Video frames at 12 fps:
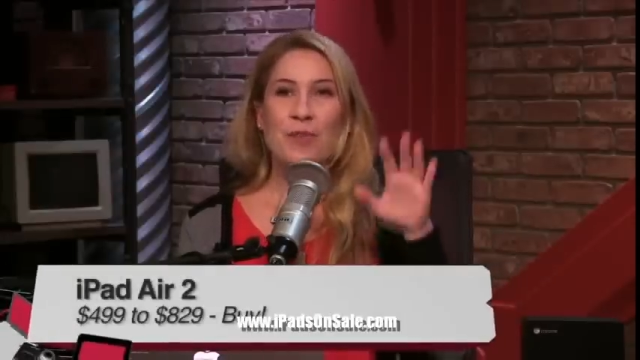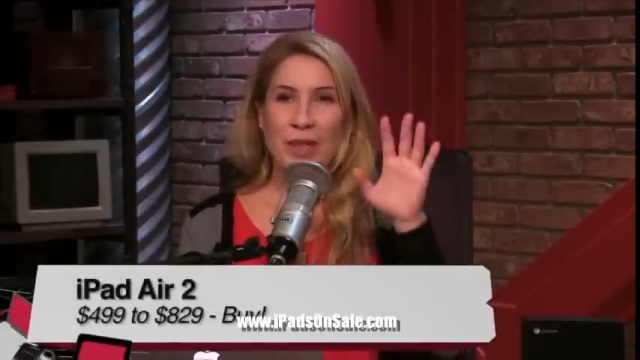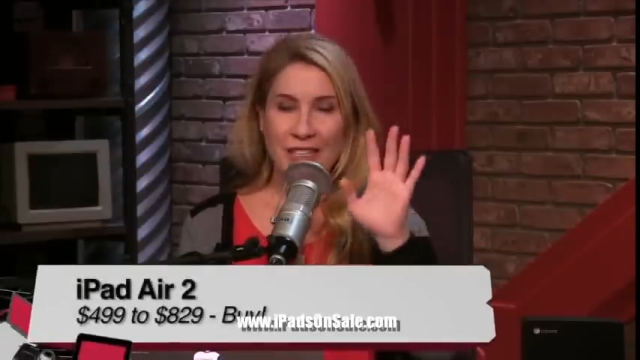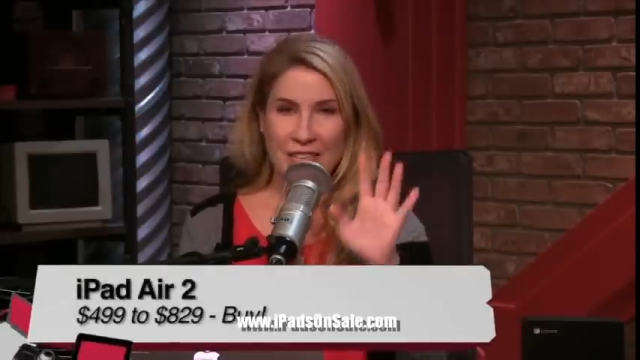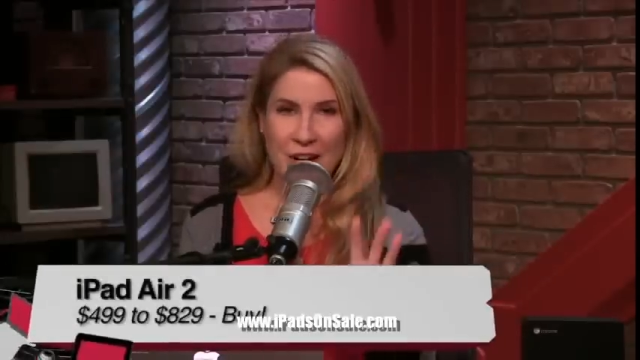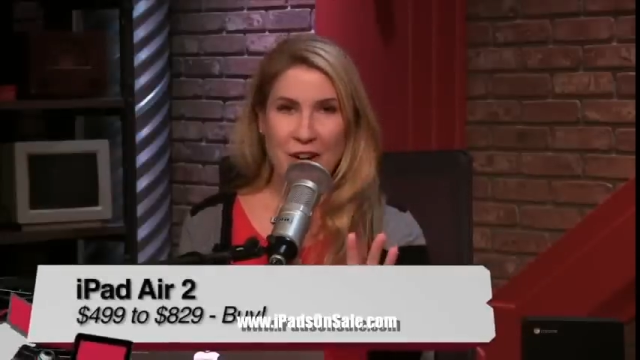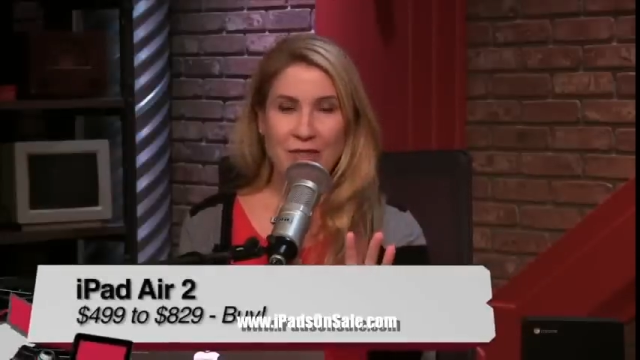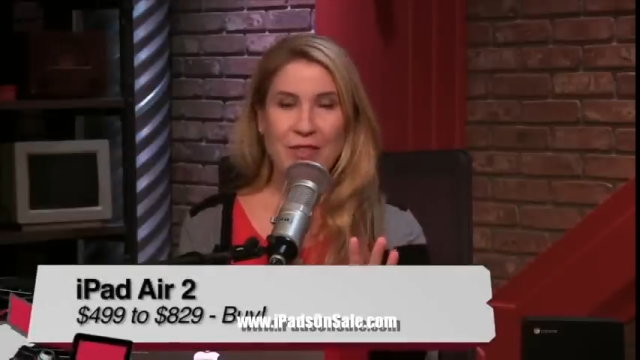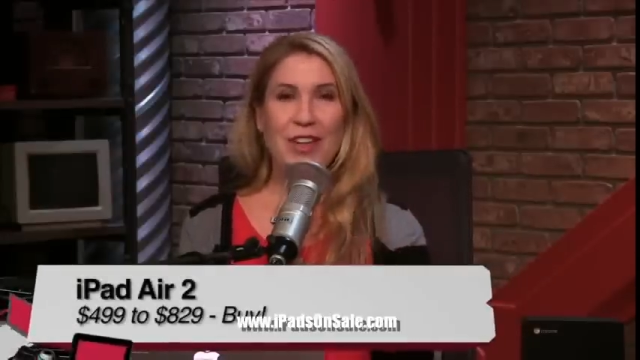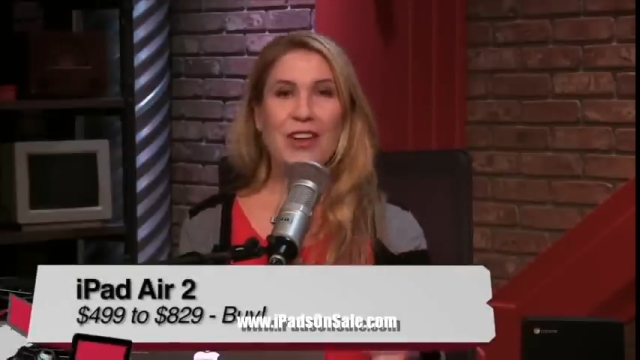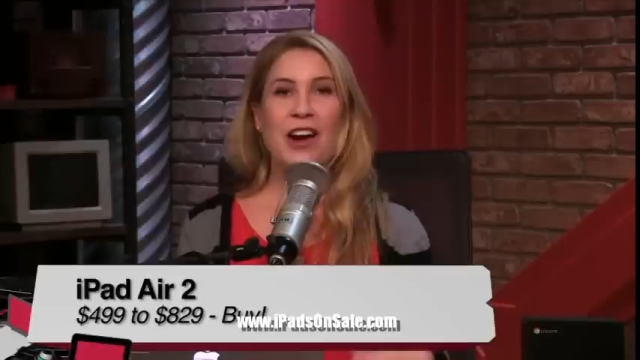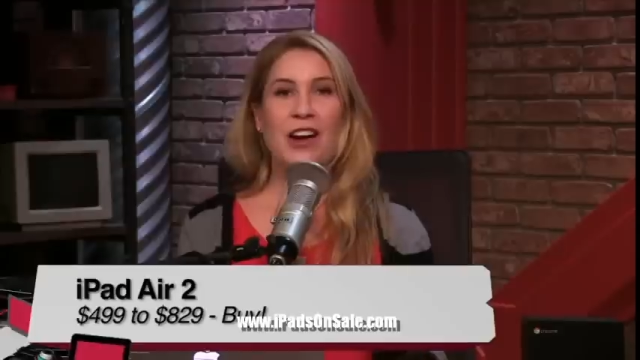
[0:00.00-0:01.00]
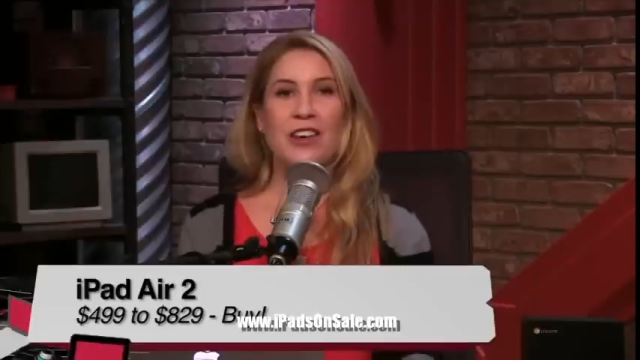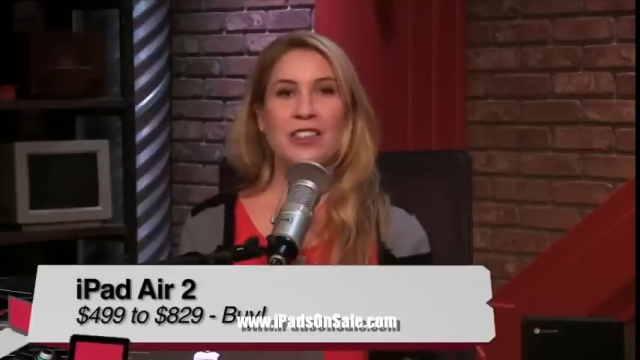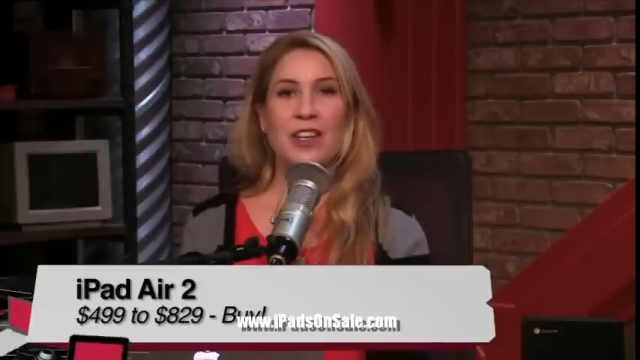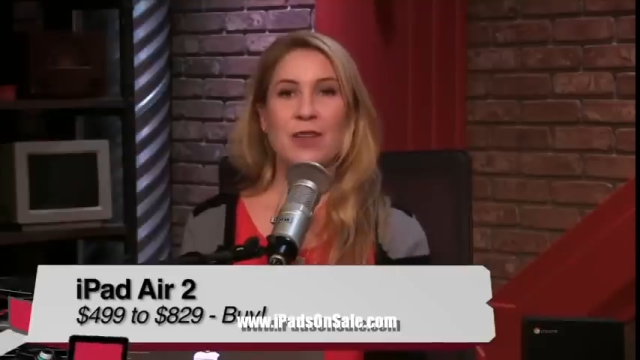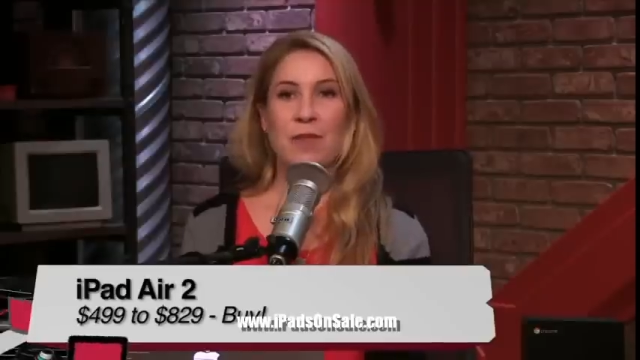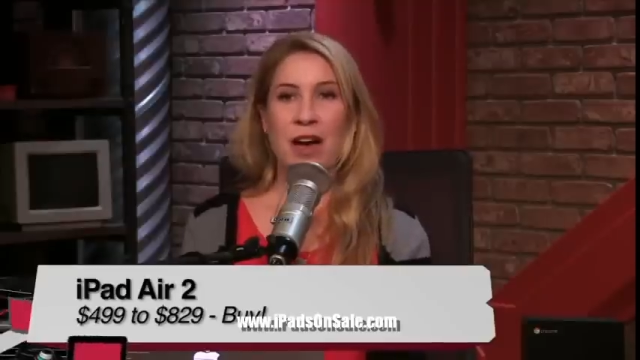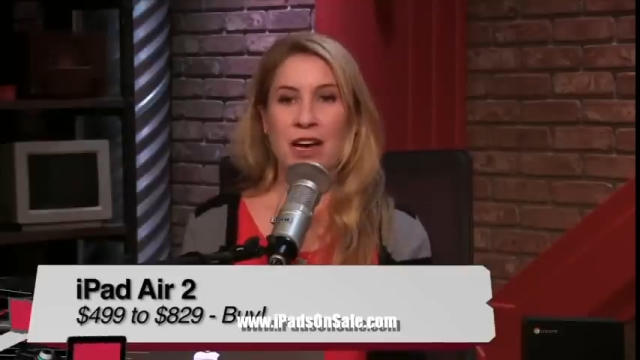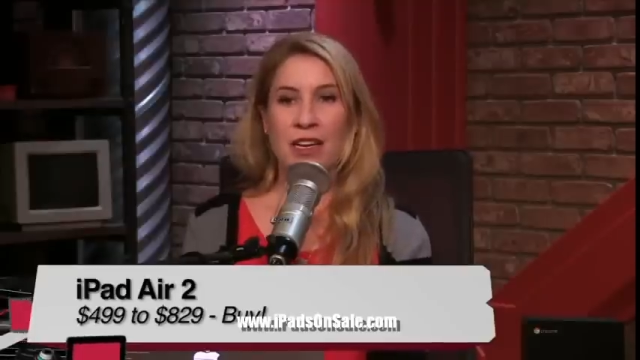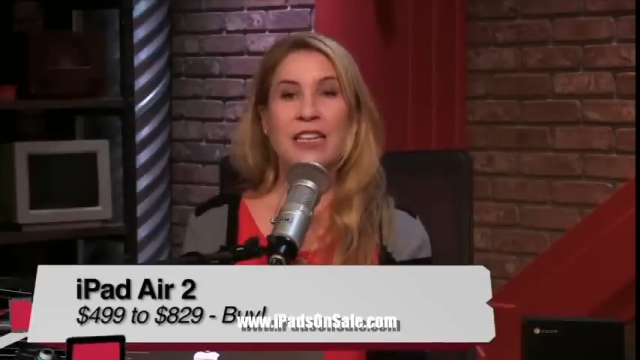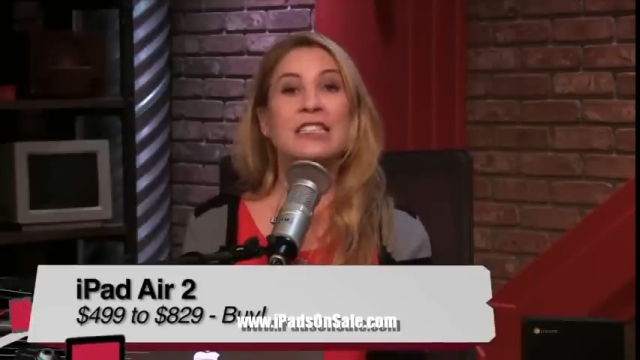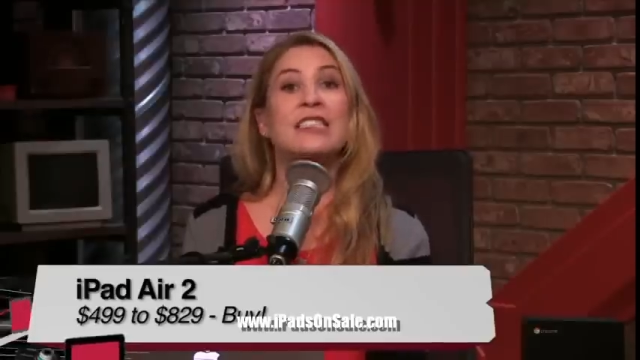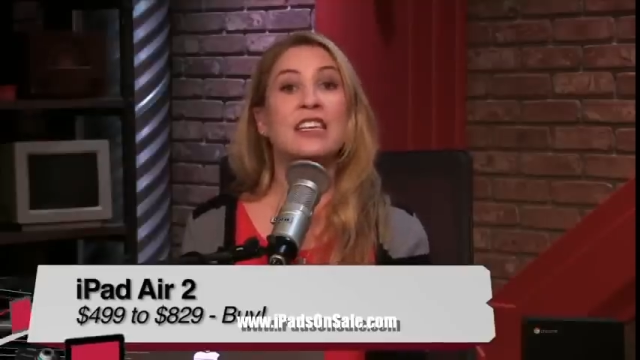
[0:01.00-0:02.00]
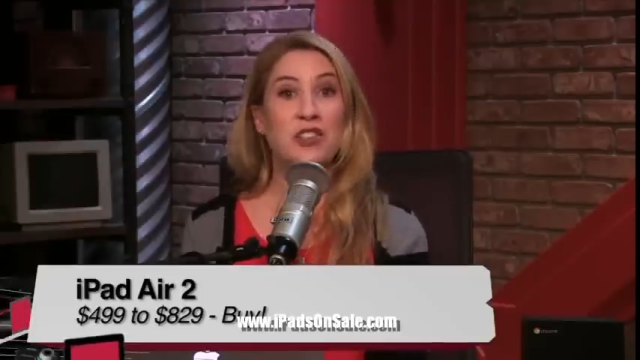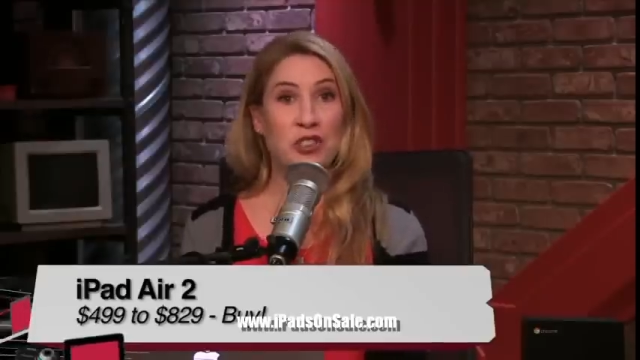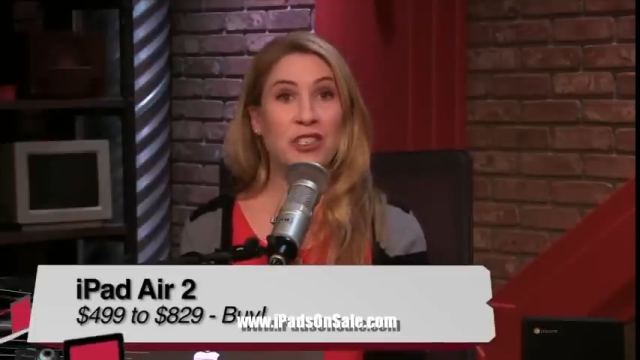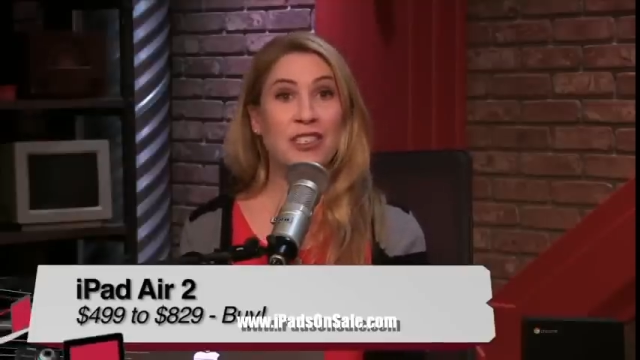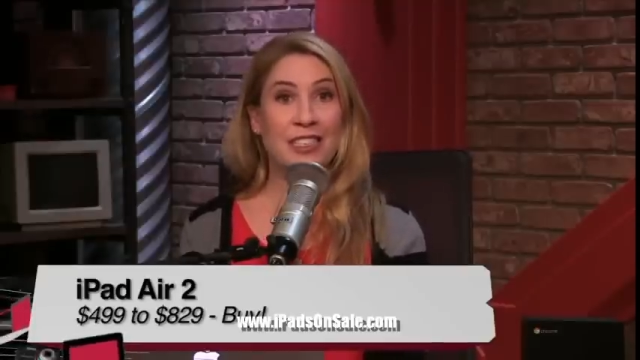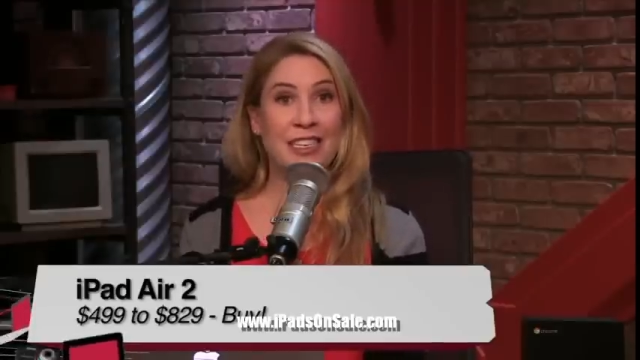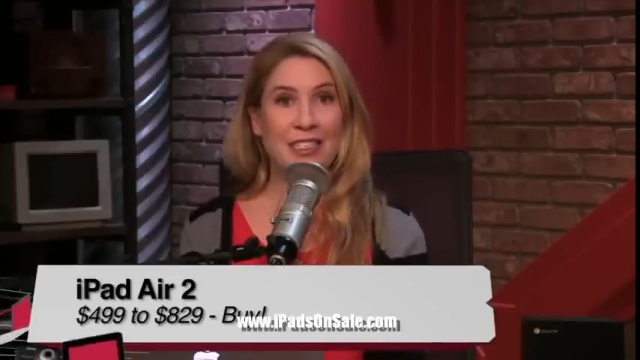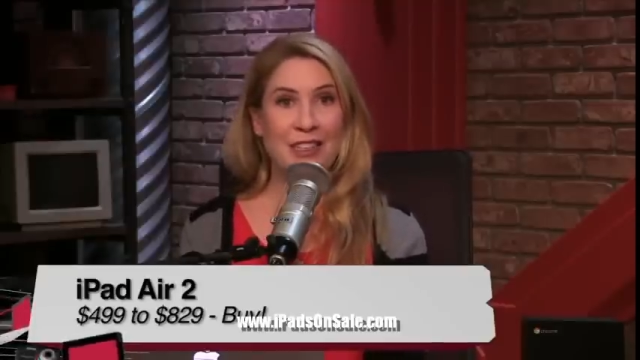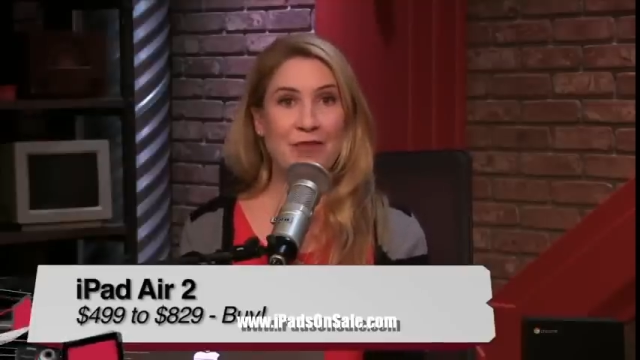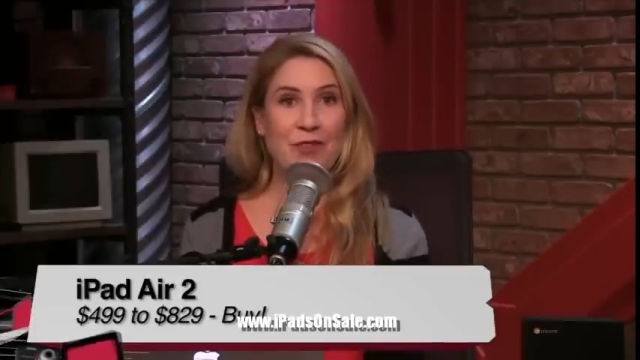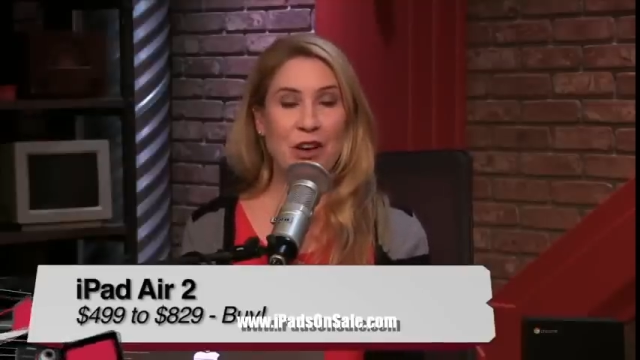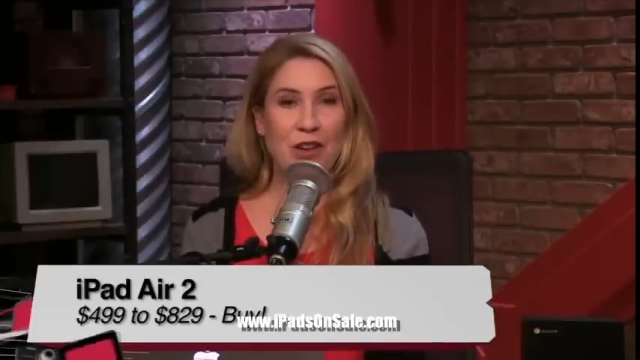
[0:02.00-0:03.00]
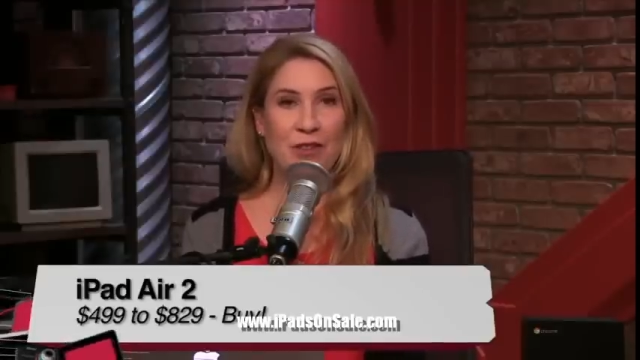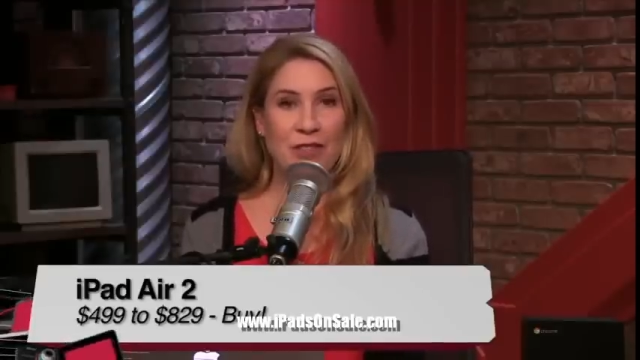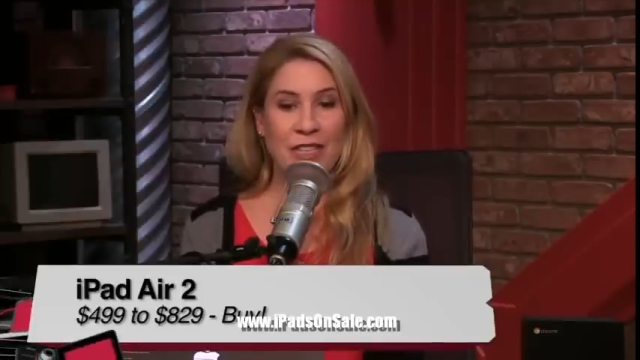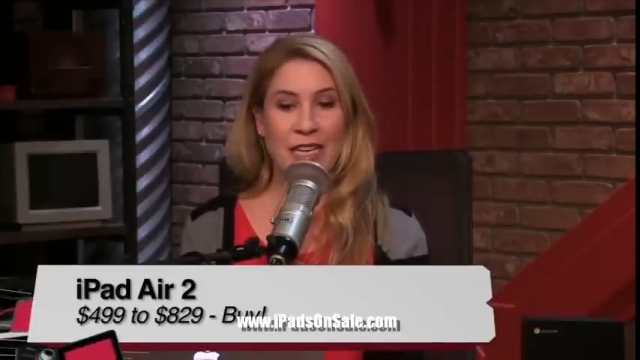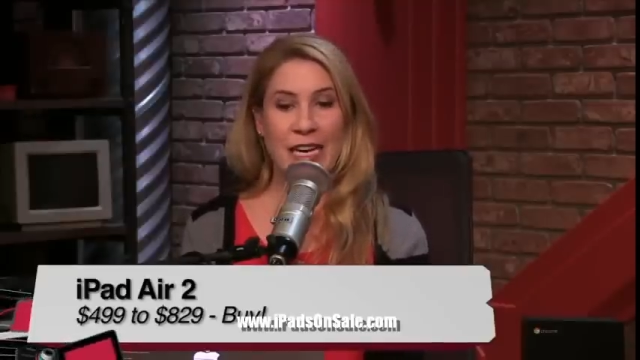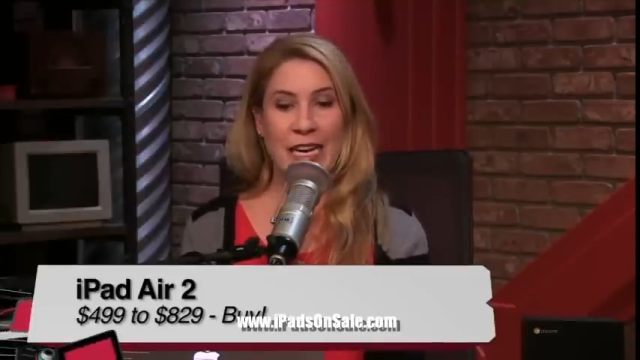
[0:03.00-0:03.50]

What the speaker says: But there are some contingencies involved.